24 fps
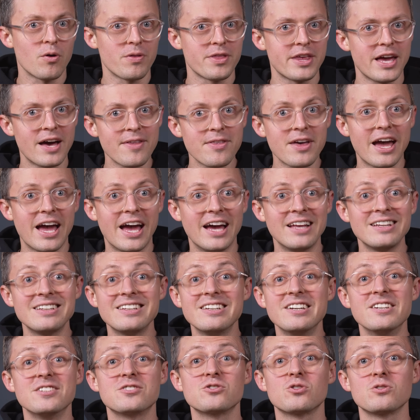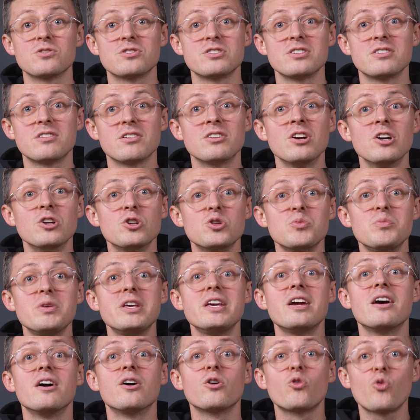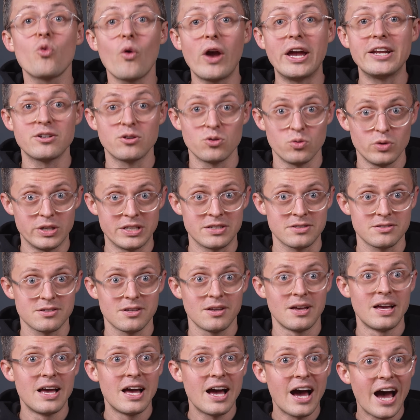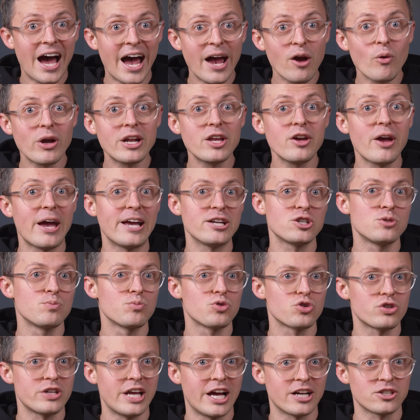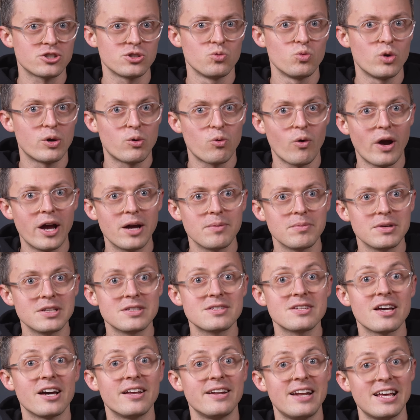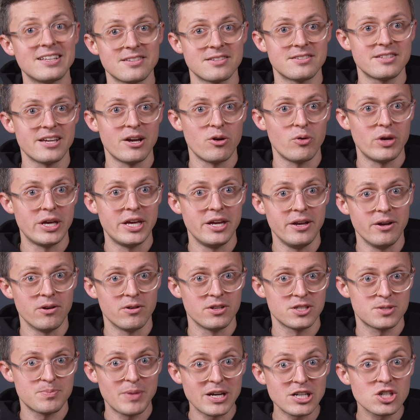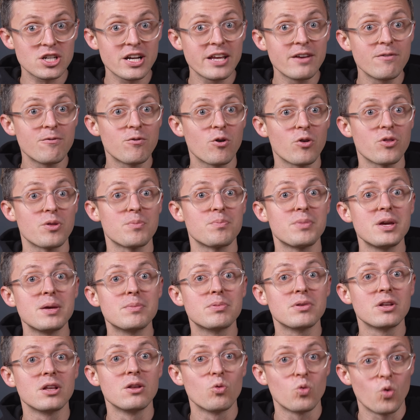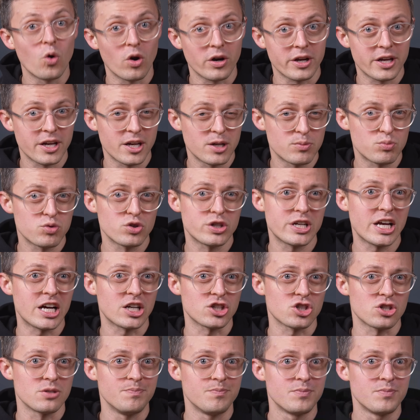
on the other hand, is considered to be a greater risk. High radiation protection requirements are necessary here, especially for the people working in production.